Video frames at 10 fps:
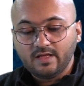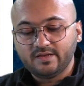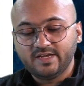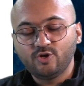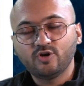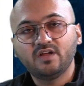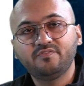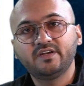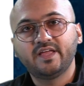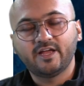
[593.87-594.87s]

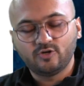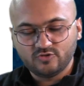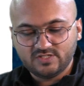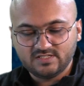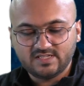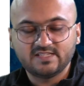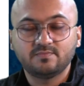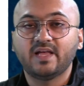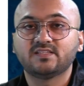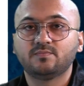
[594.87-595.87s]
Radiographic diagnosis
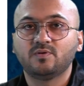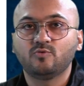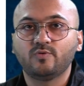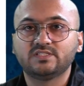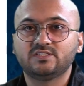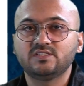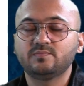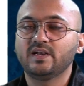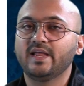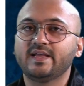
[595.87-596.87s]
has maximum questions,
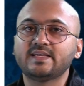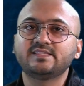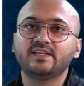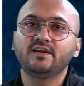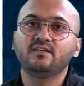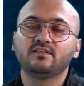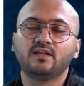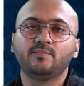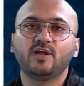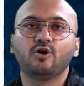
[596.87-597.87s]
but like I said,
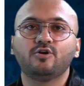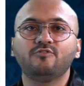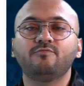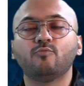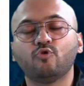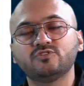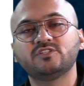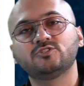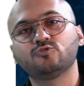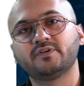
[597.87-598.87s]
there will be a lot of more
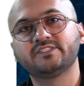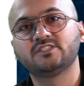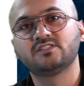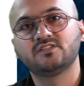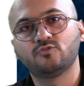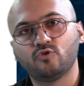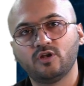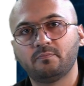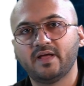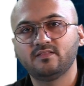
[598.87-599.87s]
such questions in
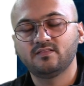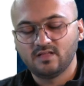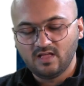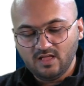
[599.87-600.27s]
oral path.